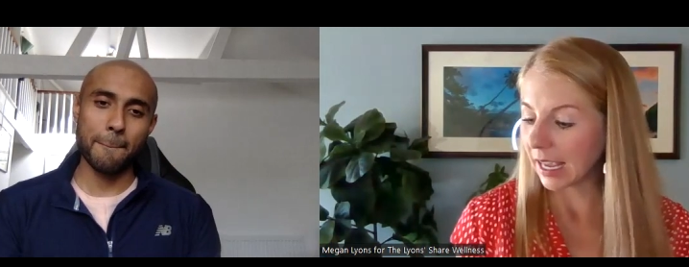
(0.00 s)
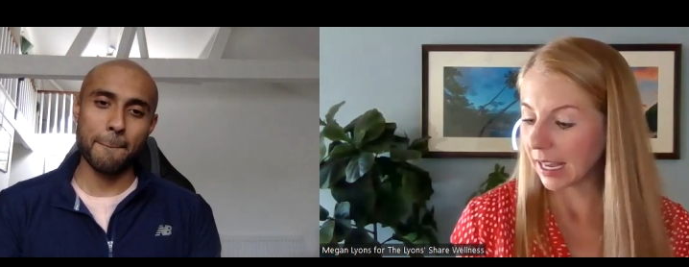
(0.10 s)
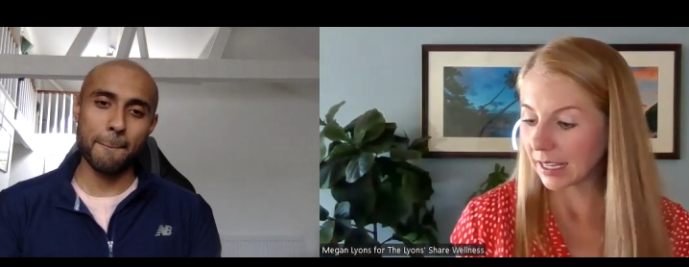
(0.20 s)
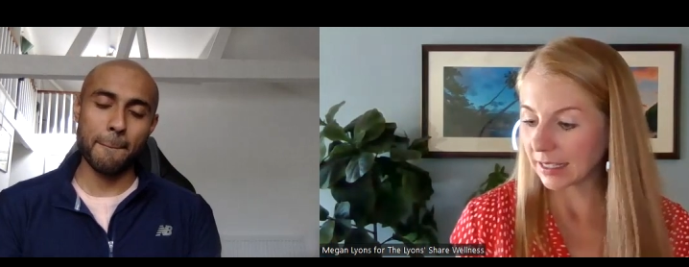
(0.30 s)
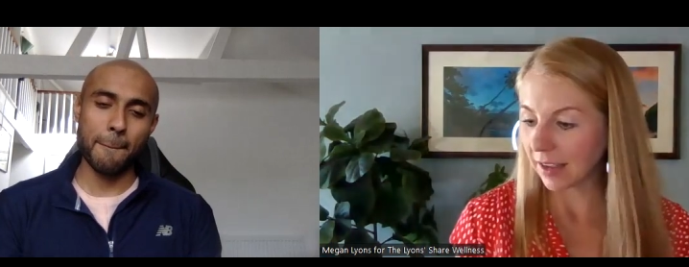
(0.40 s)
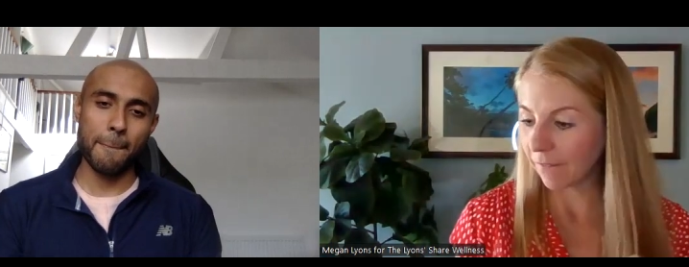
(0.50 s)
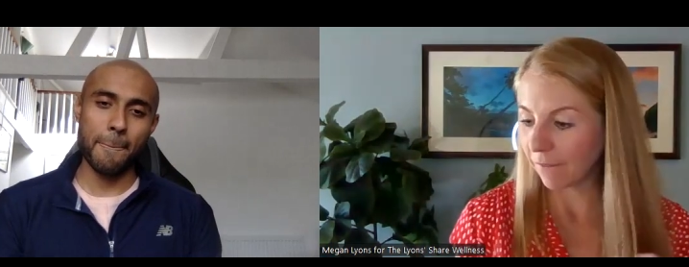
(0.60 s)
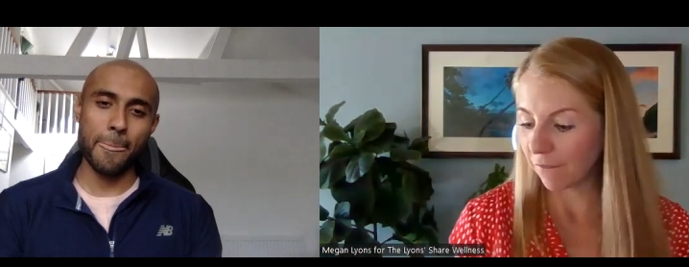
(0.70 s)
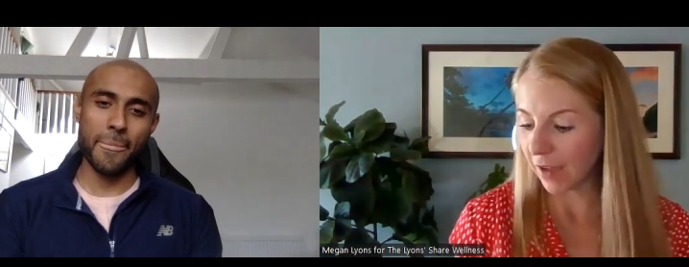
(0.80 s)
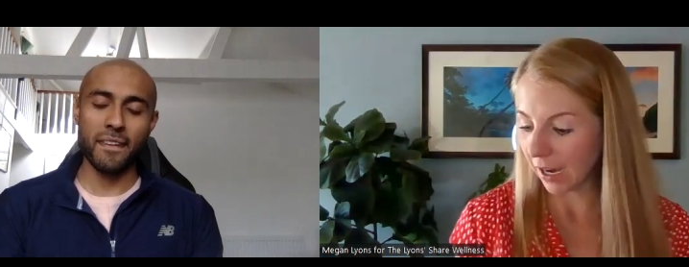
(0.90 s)
Speaker 1: it is
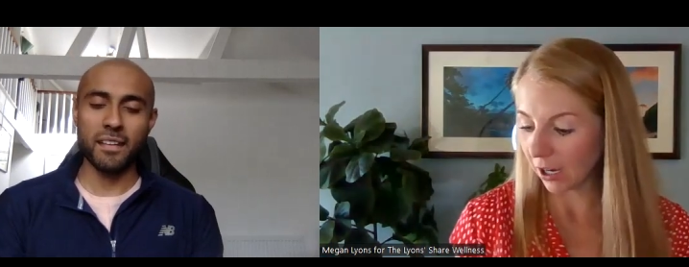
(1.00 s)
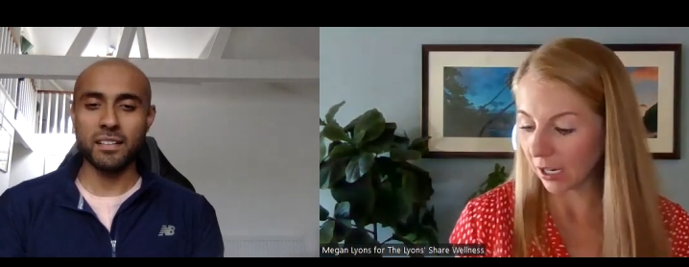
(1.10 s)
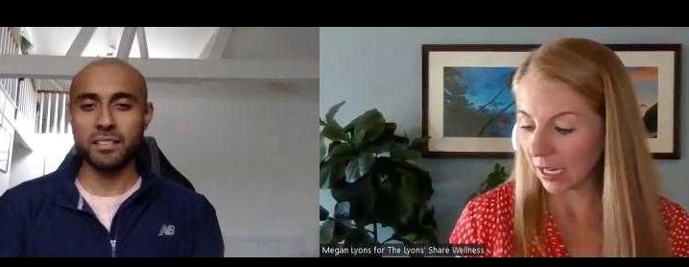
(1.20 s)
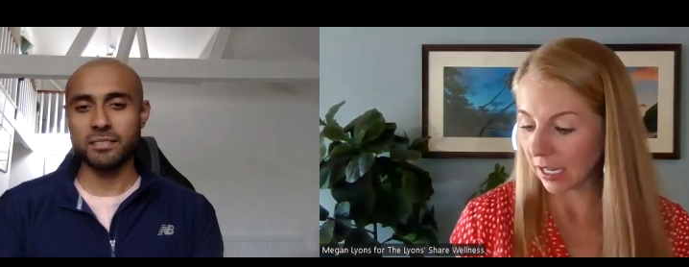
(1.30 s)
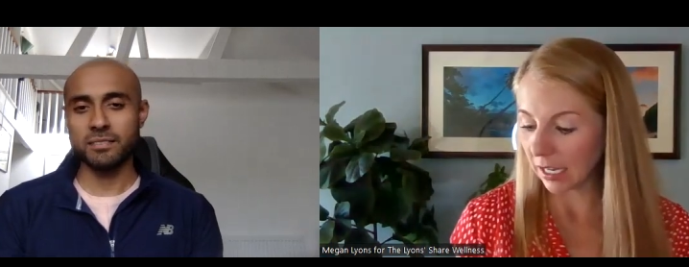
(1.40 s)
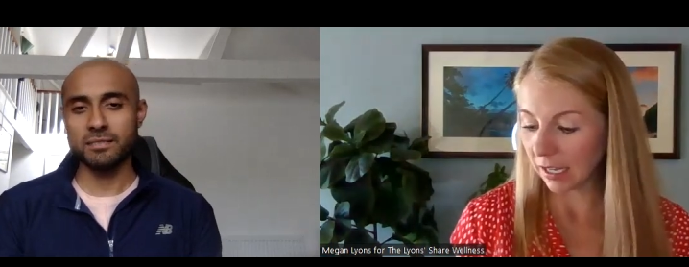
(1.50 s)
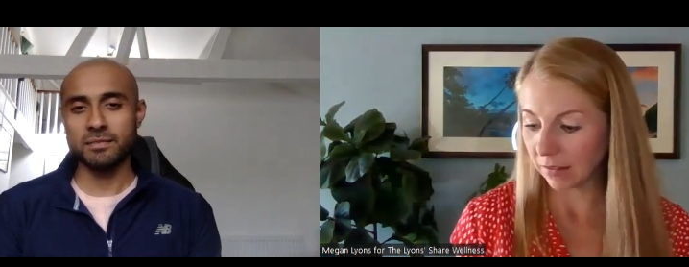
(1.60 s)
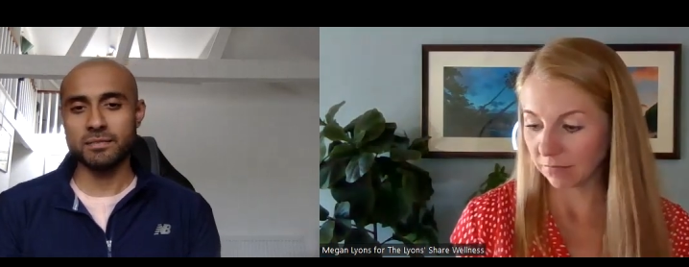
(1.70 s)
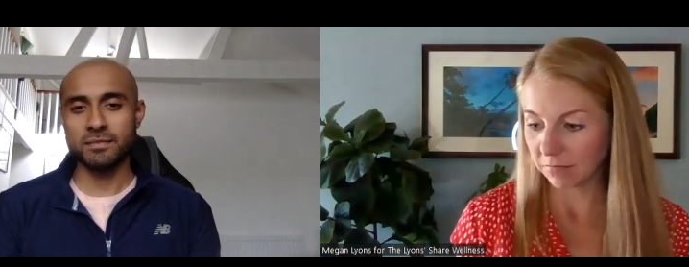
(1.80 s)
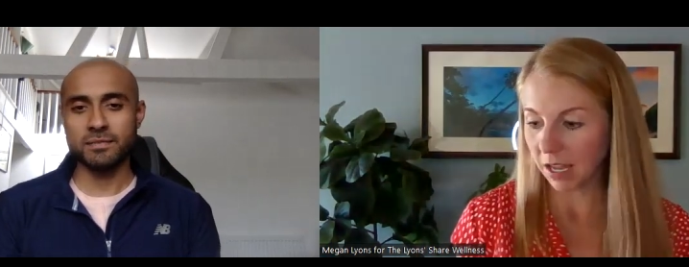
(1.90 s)
a
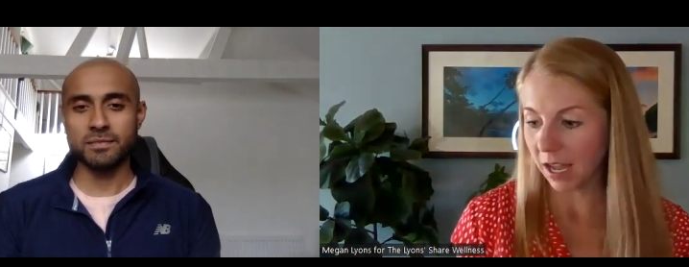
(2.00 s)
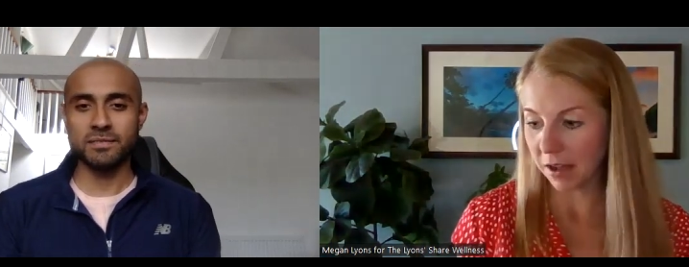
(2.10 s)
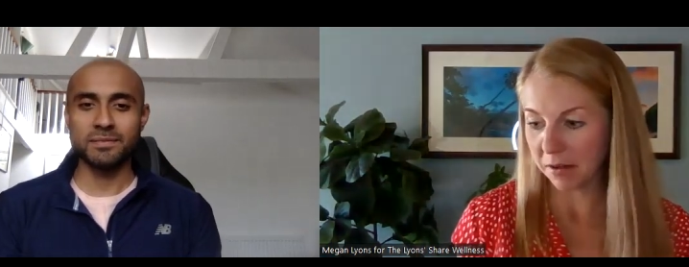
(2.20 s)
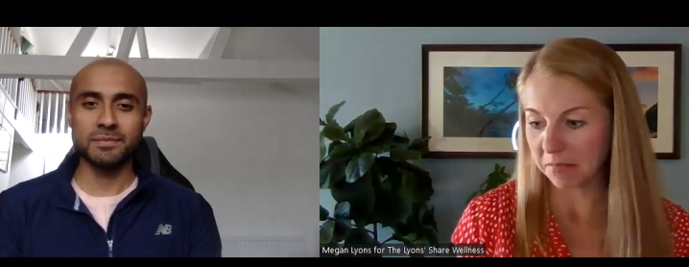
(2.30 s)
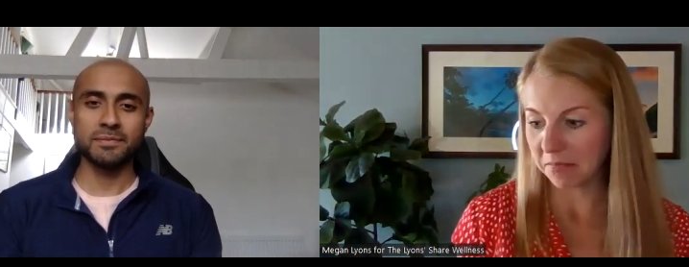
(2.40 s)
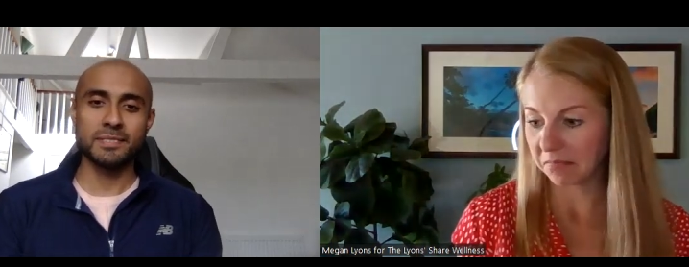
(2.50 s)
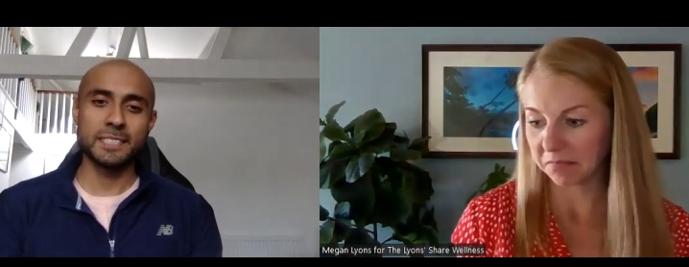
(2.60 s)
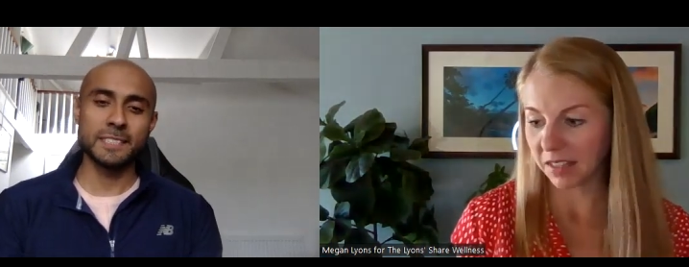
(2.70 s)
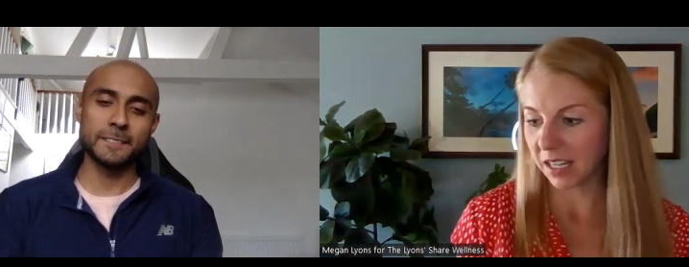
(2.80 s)
very, um,